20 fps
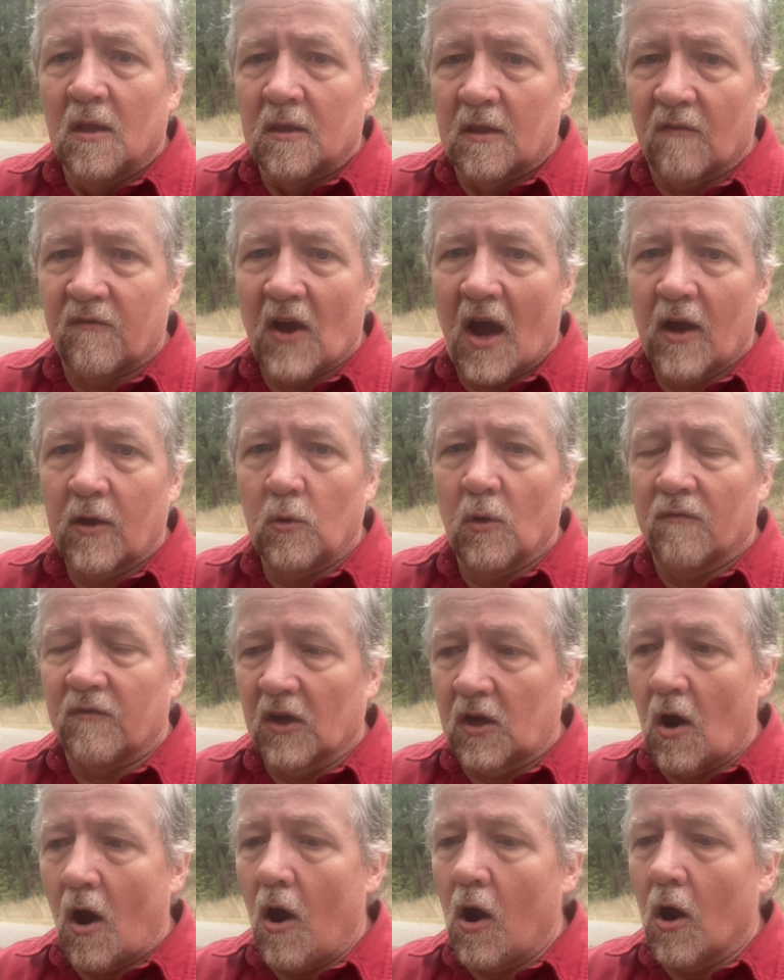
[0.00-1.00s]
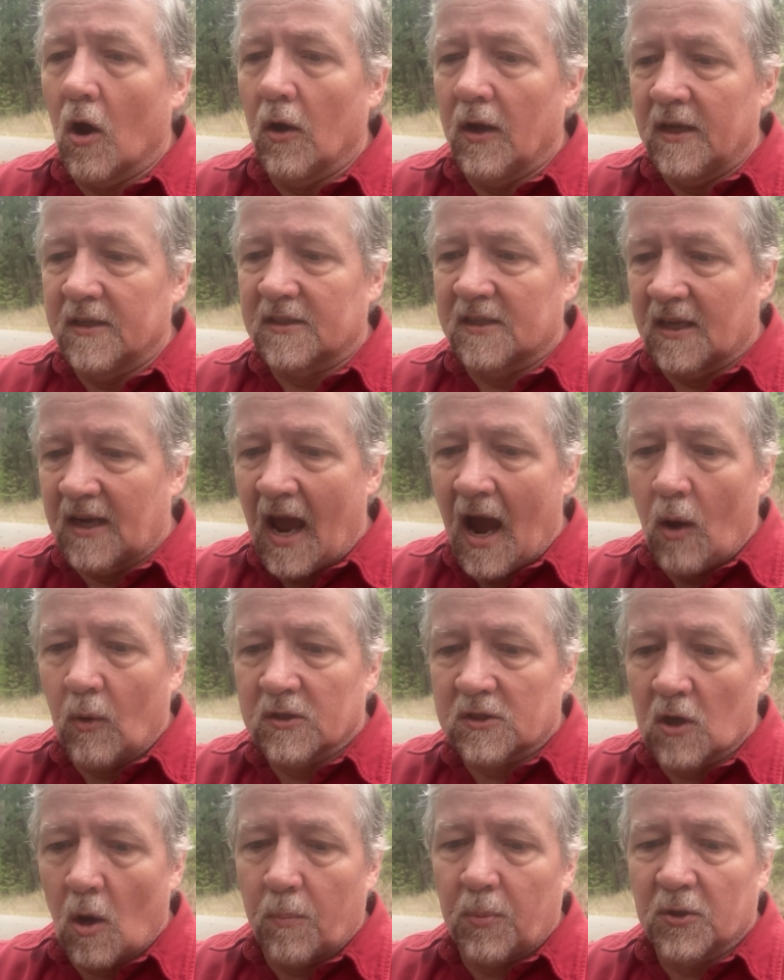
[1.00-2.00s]
The value of a car is in how
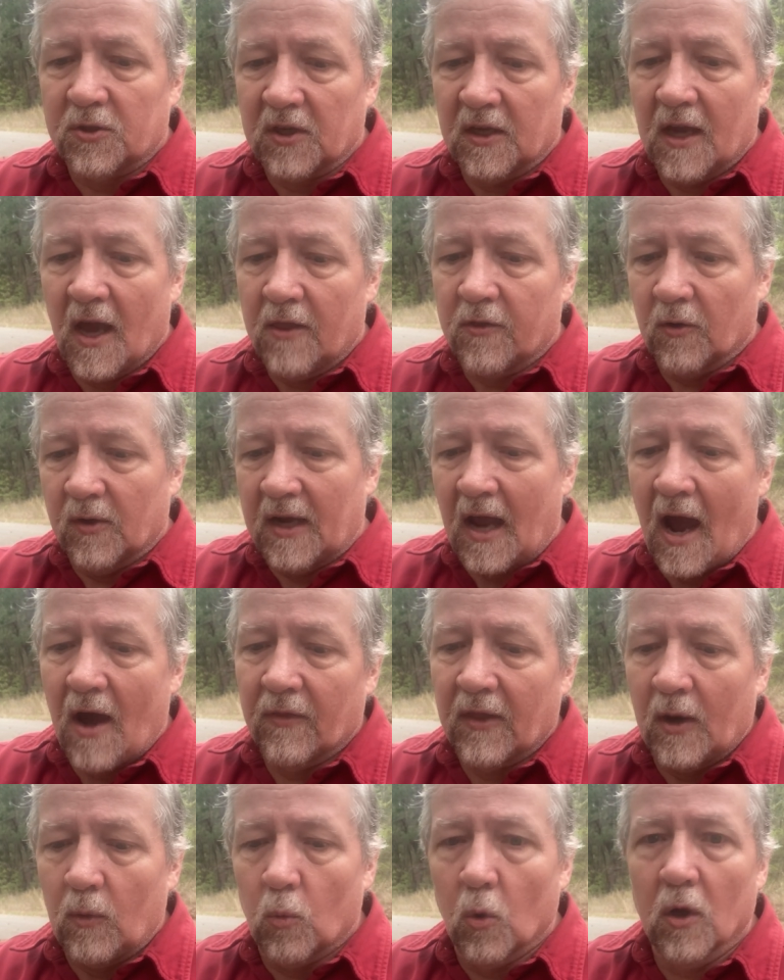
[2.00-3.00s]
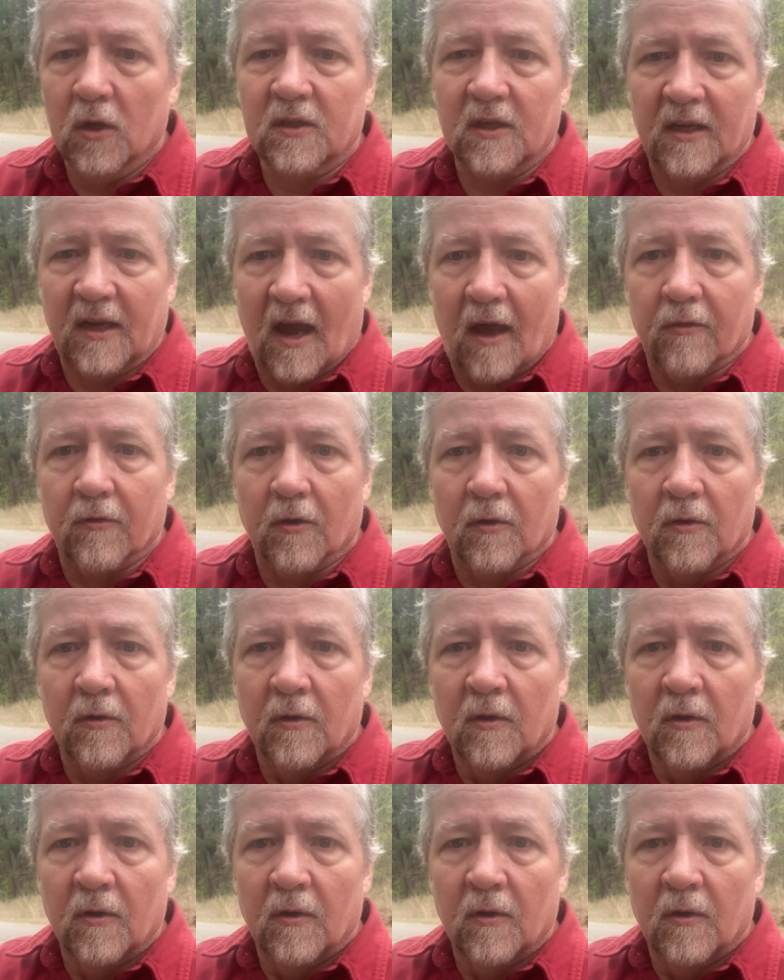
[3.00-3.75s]
it's all put together and how they work together.